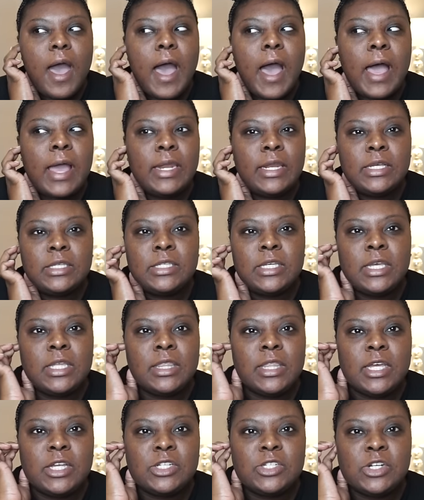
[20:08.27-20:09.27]
I need to
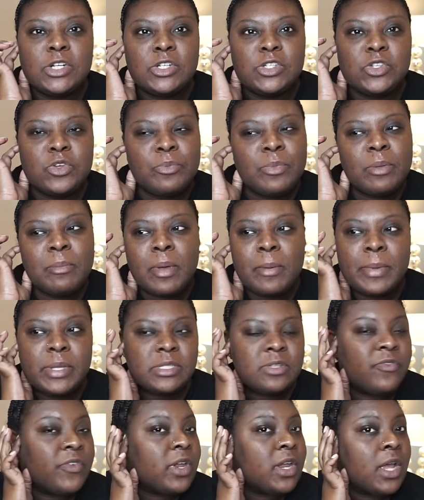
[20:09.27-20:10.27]
get that shirt so me and my
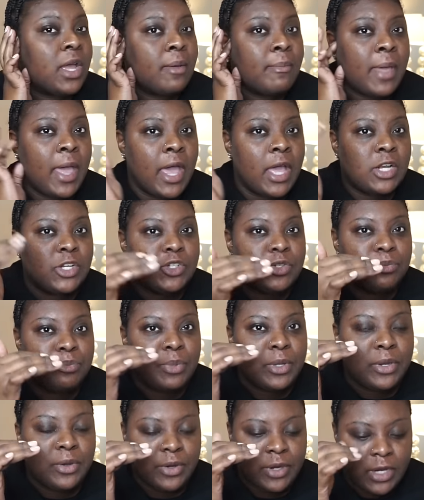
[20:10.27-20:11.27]
best friend can match,
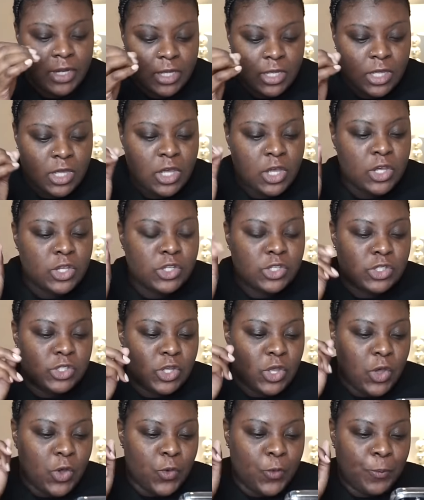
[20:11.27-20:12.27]
period.
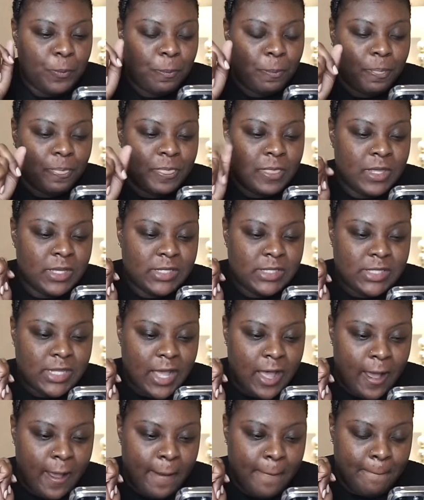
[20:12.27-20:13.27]
So this
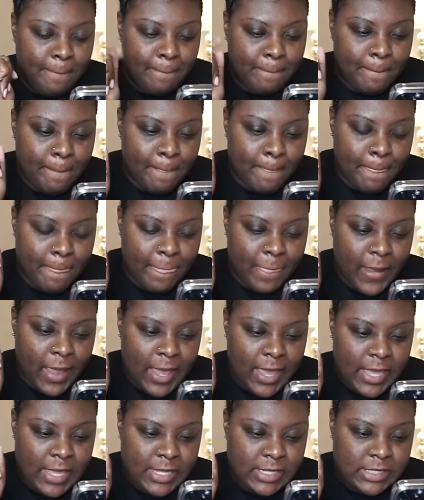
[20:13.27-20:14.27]
top
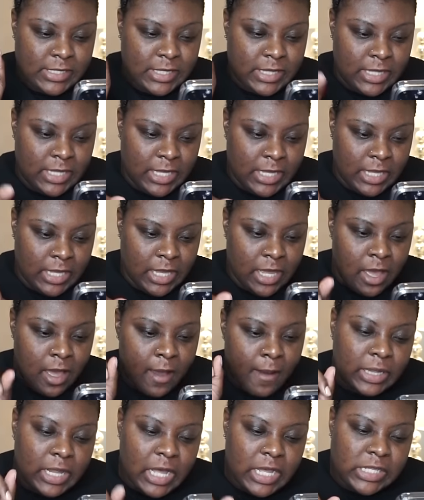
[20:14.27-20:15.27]
is the
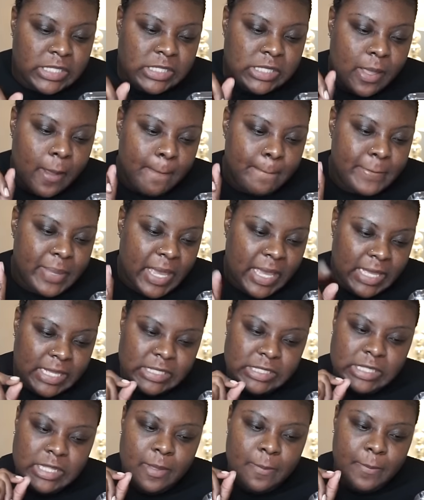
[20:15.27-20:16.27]
plus
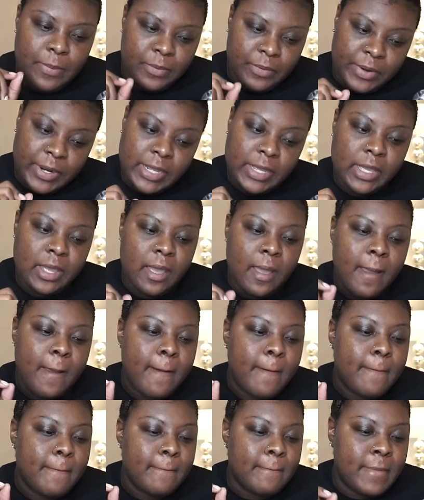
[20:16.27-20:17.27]
paisley print
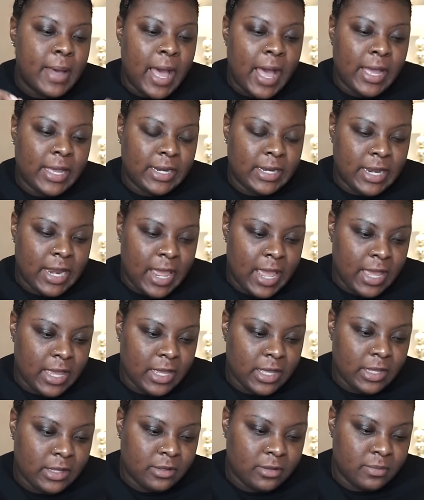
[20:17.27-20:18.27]
mock
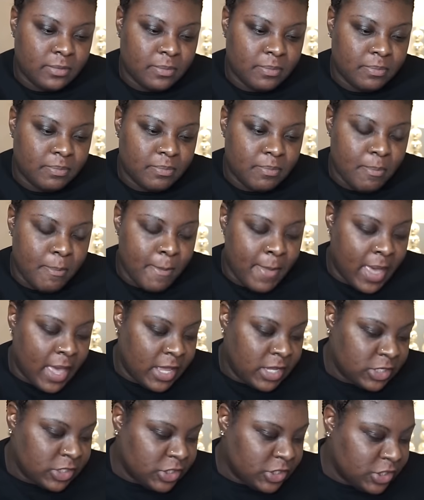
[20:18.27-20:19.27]
neck
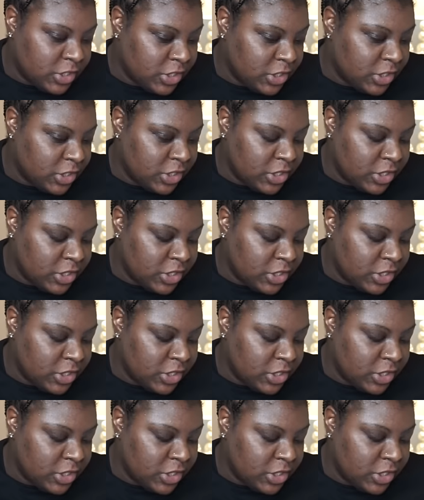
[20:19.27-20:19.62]
mesh